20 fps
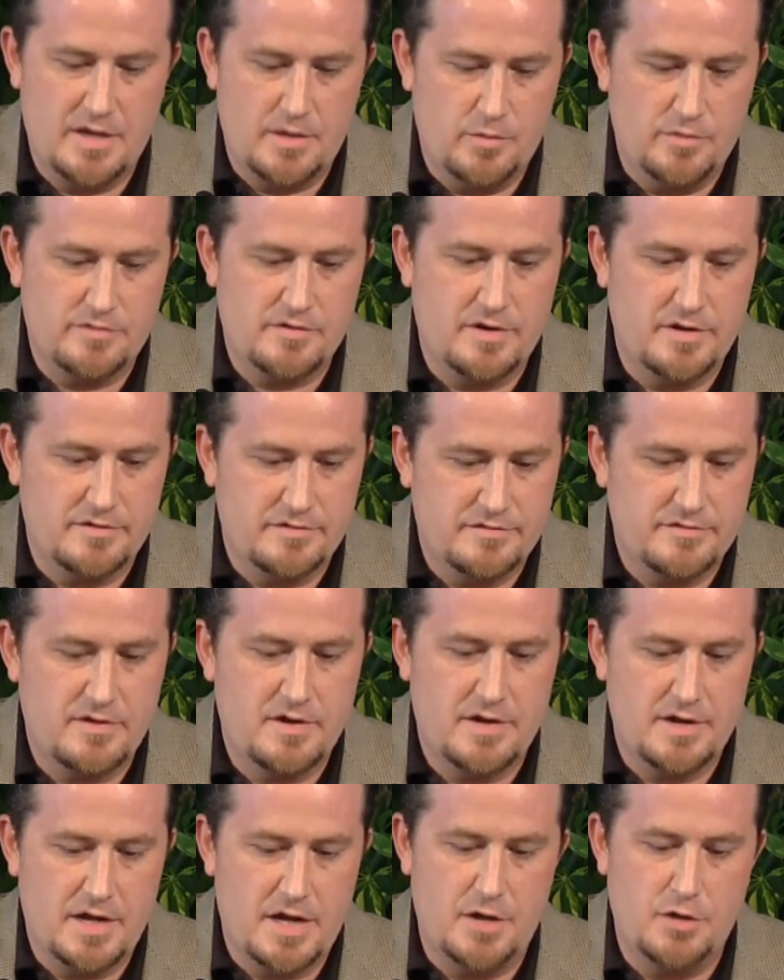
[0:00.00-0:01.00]
It was on a
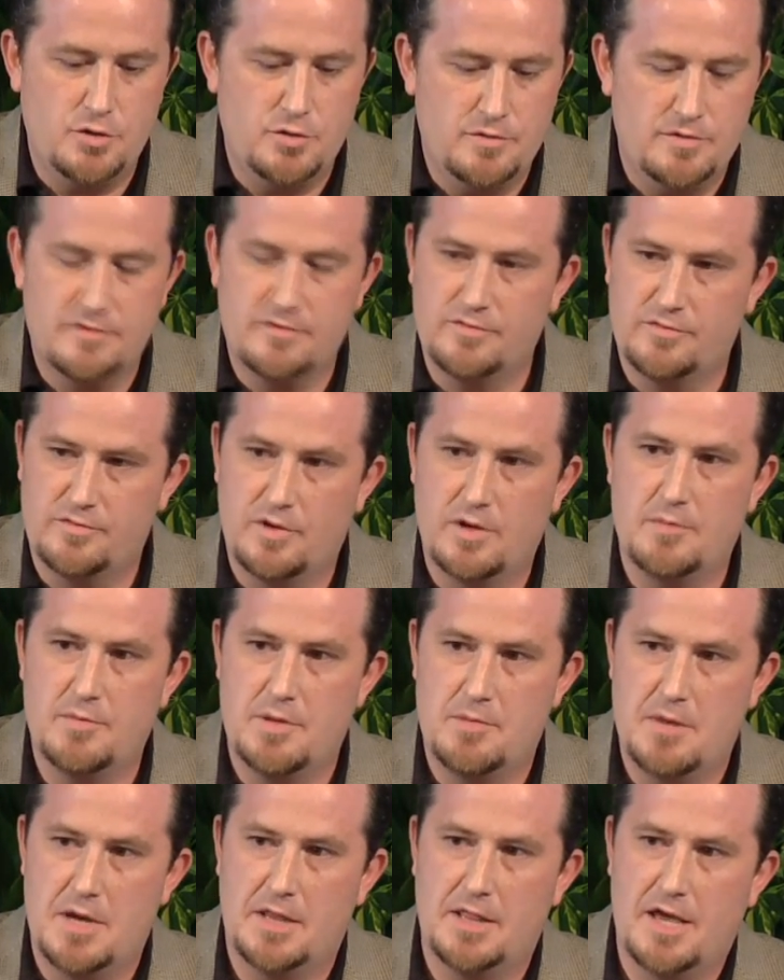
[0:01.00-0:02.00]
Sunday. I knew this was going to
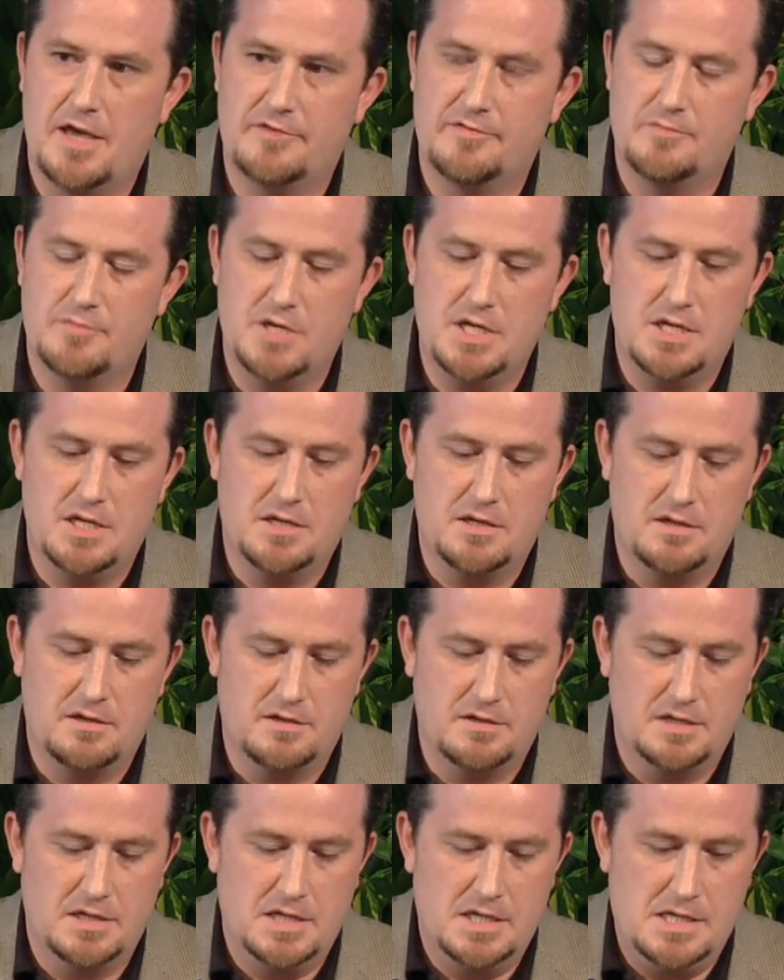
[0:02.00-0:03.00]
be my last meeting,
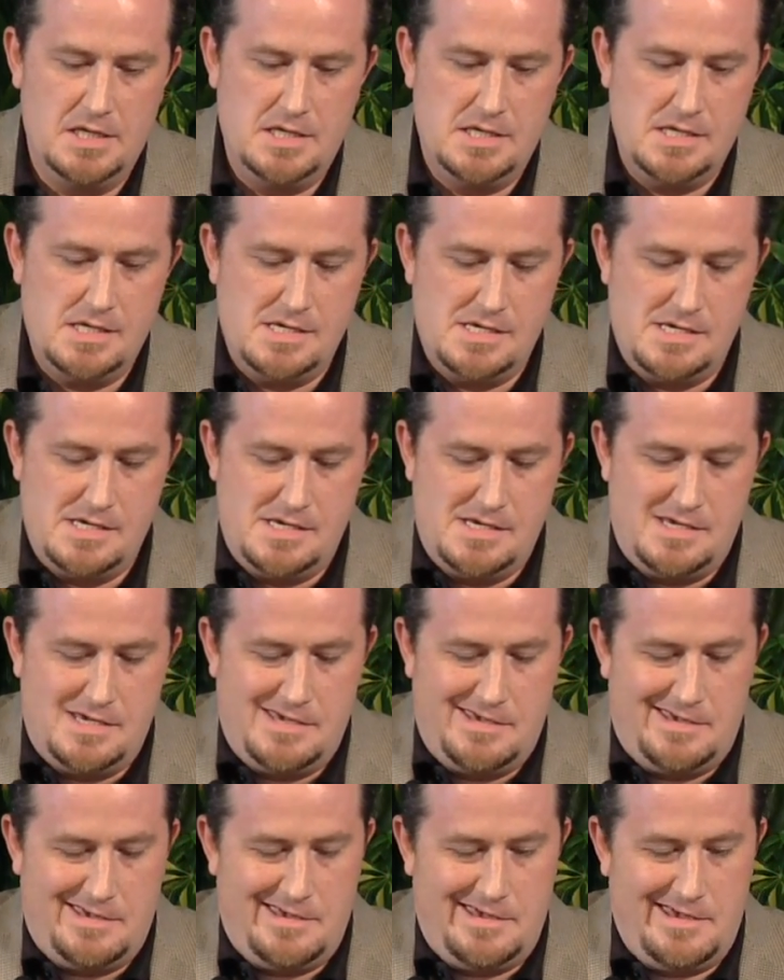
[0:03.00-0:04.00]

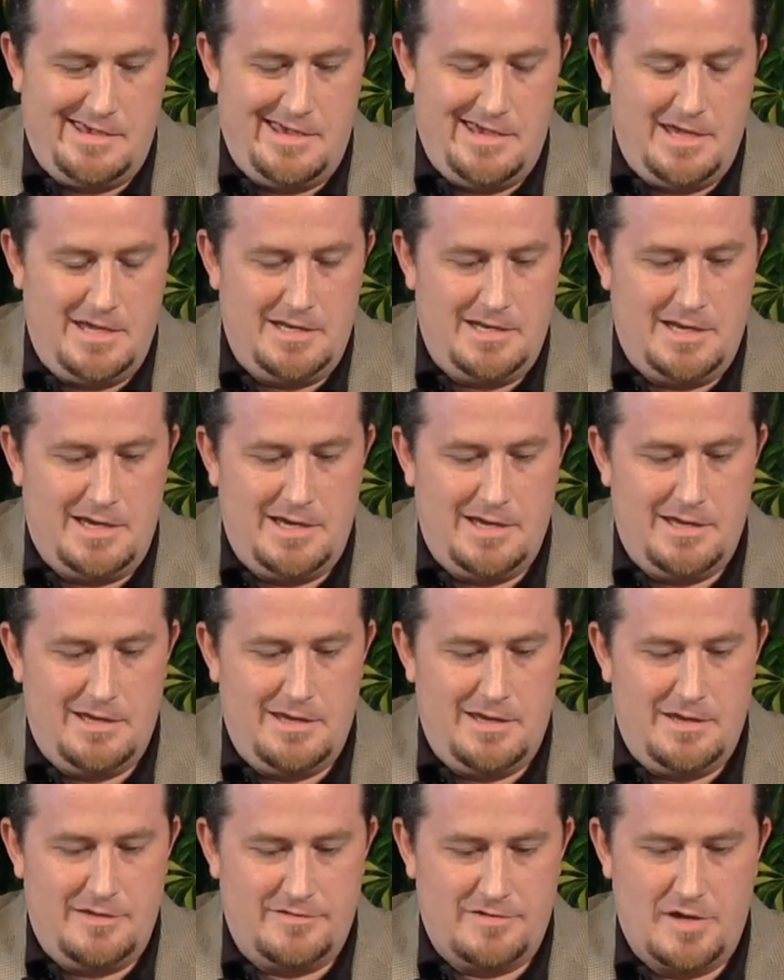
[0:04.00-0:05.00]
and
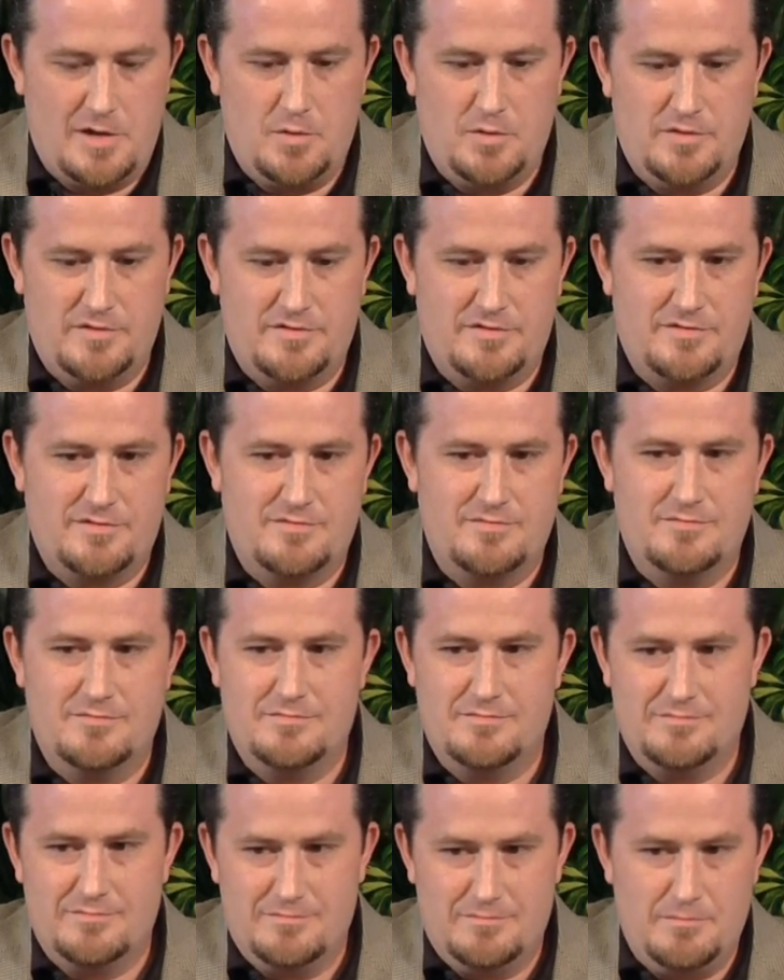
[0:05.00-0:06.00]
as I was
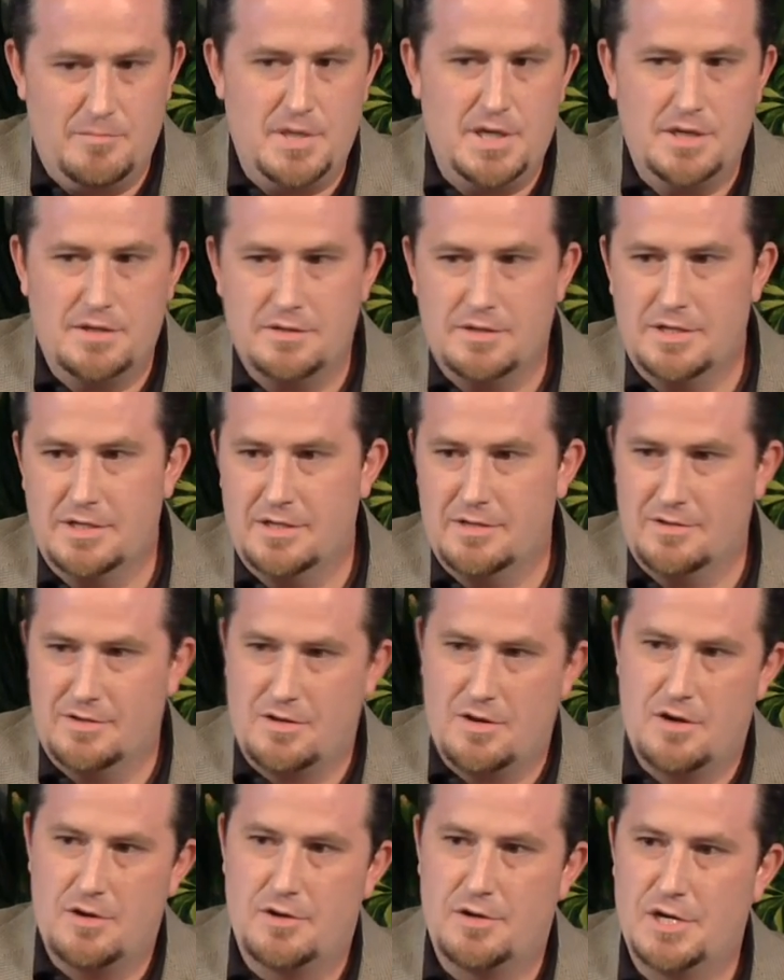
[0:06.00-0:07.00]
mingling in the
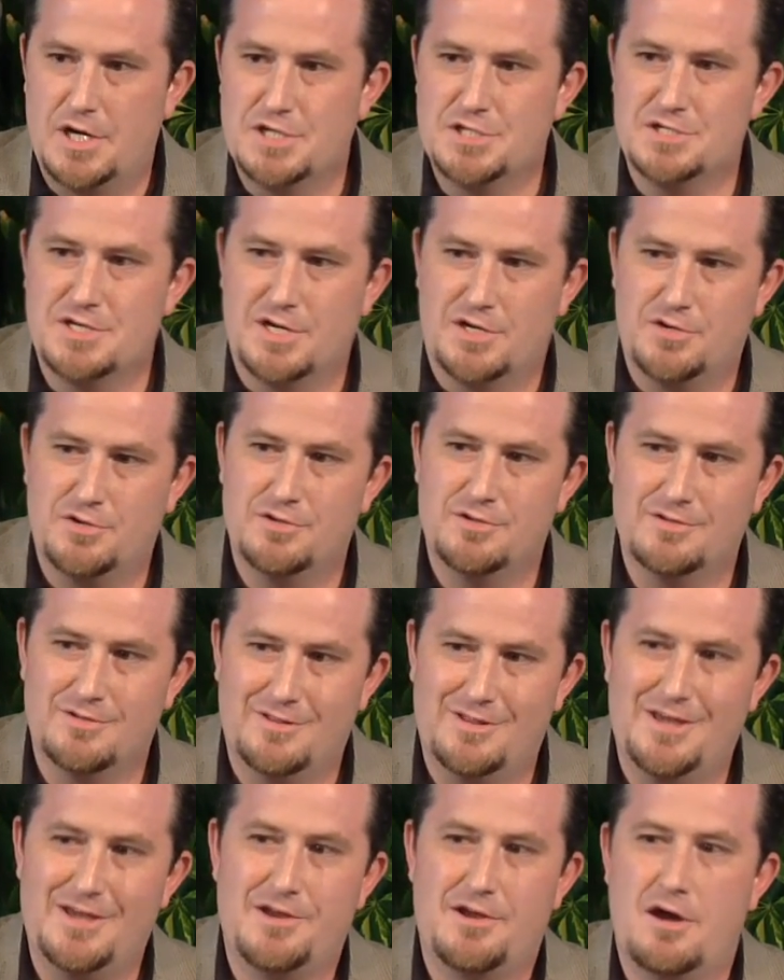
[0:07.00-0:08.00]
congregation, I
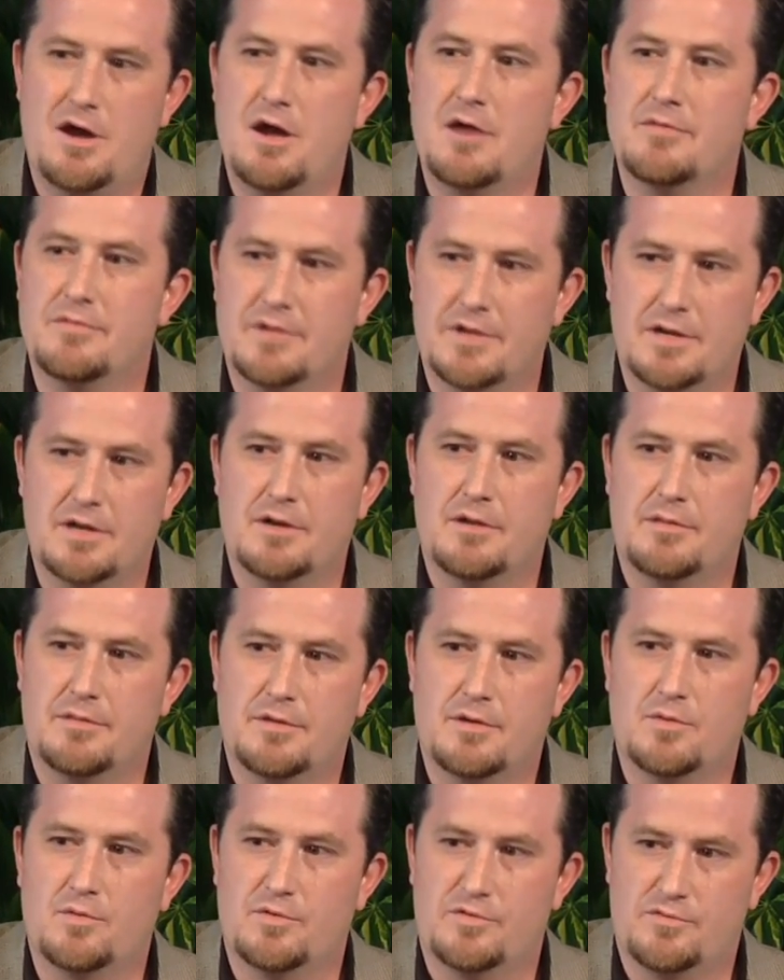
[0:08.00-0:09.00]
couldn't let on that
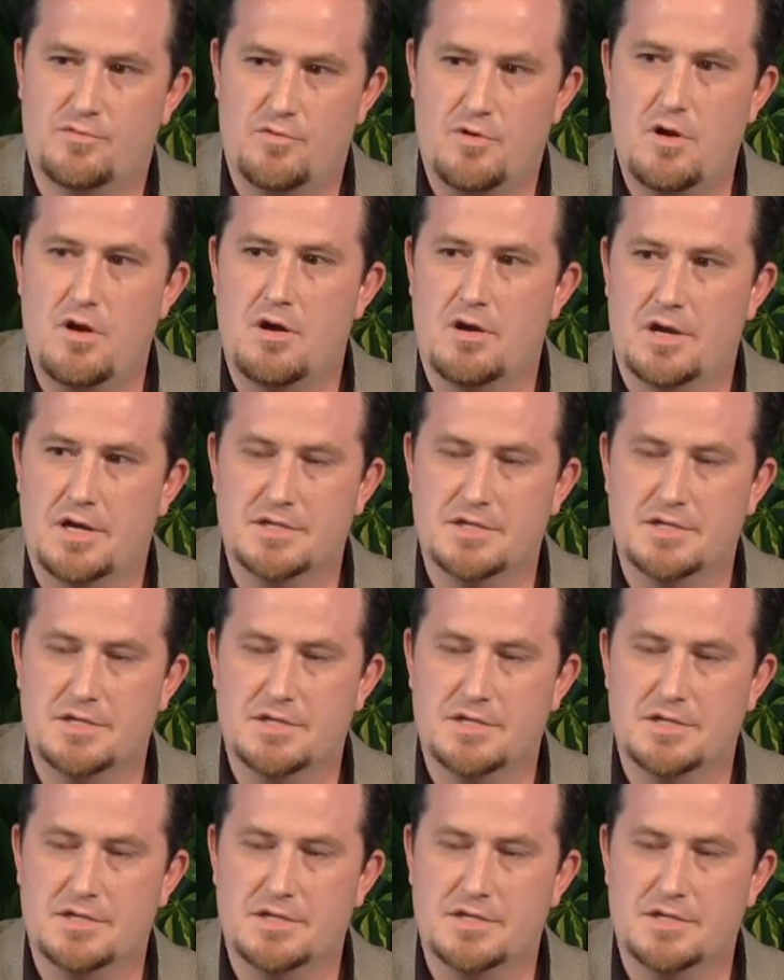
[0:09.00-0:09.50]
anything was wrong.